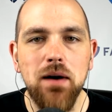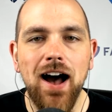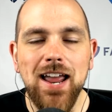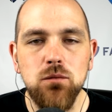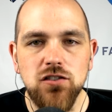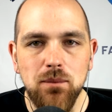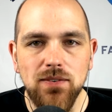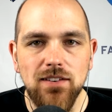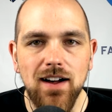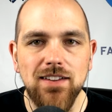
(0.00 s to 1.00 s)
I am Jim
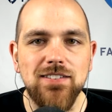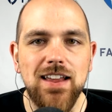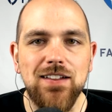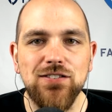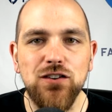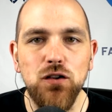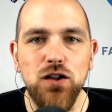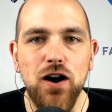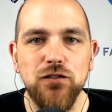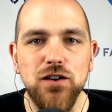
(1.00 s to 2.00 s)
Sannes saying so
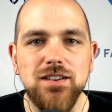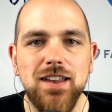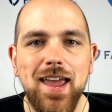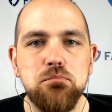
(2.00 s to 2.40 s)
long for today.